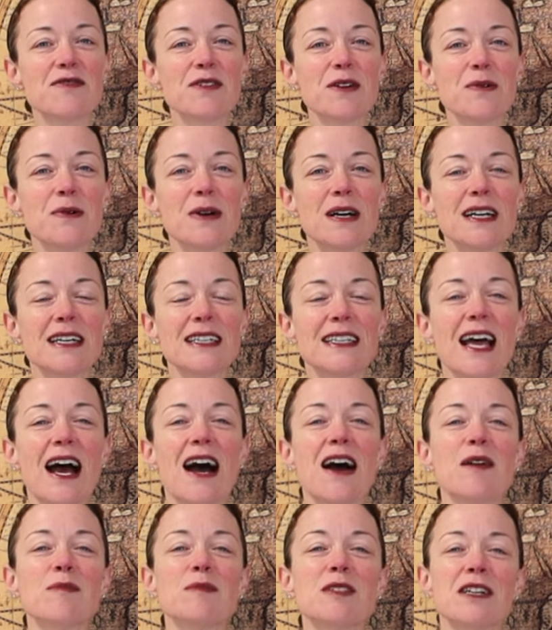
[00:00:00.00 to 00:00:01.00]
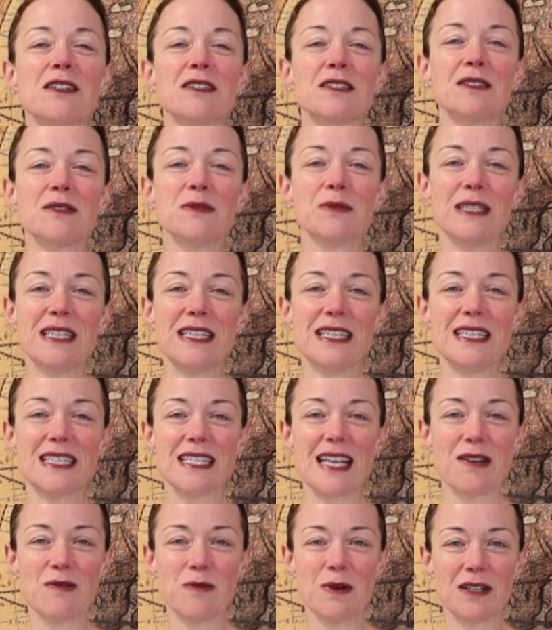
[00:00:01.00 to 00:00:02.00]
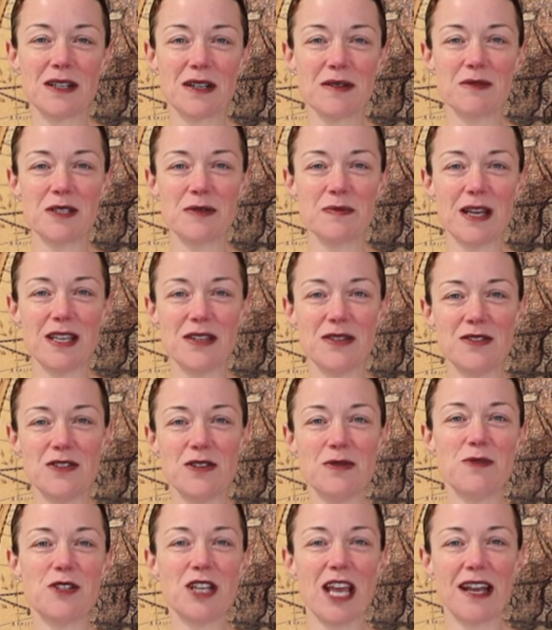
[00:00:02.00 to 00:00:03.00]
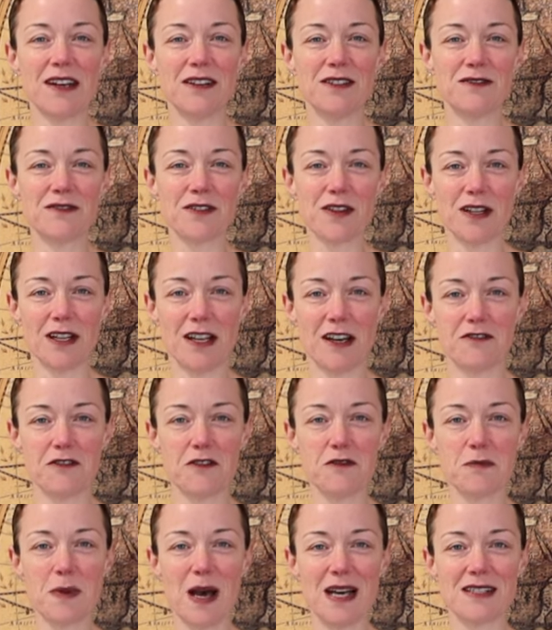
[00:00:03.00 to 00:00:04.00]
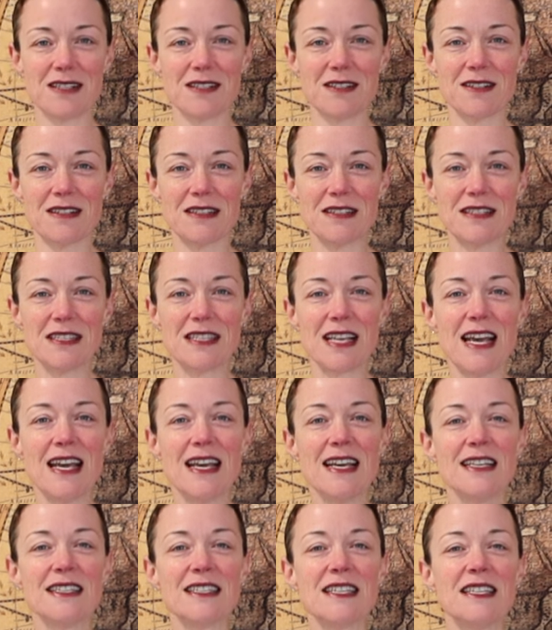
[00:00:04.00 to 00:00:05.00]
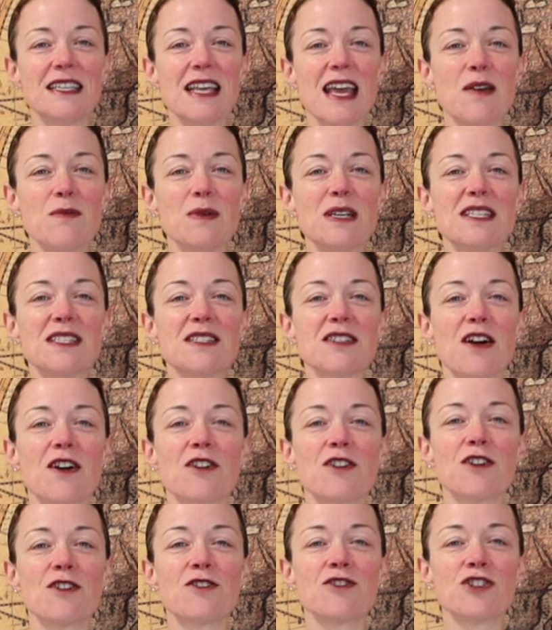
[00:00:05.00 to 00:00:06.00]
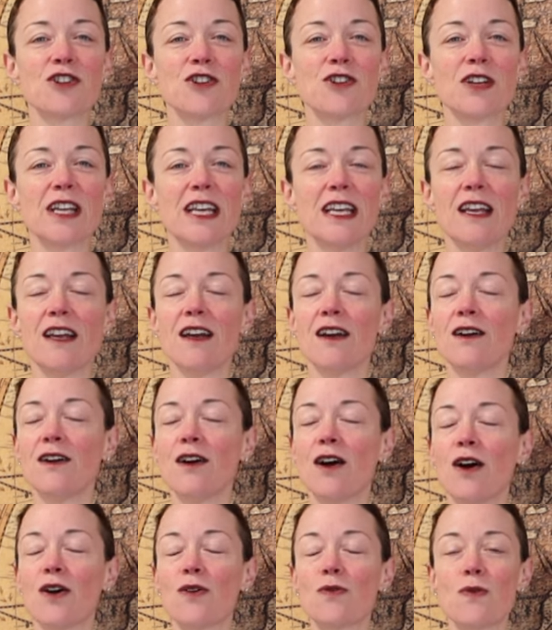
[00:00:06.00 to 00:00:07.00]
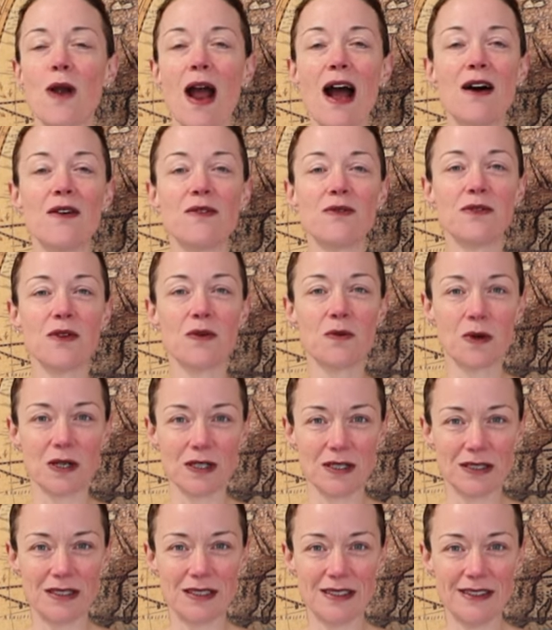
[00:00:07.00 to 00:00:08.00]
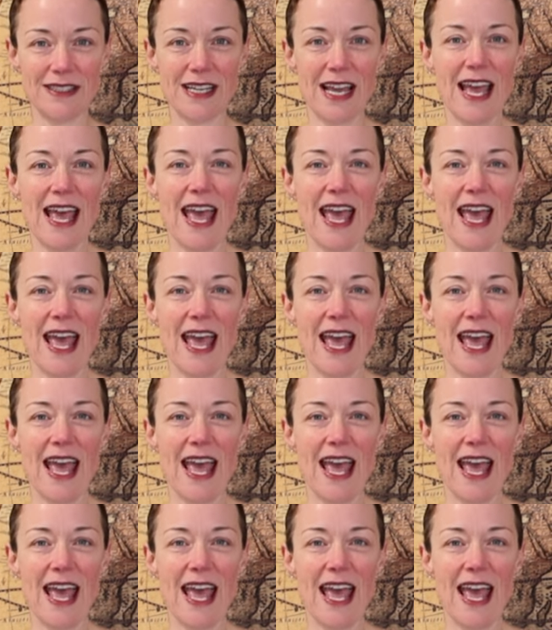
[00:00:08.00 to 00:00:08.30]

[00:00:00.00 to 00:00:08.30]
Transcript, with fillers: everyone, I'm Donna Louise and welcome to my YouTube channel For the Love of Puzzles. Today we start our journey around the world,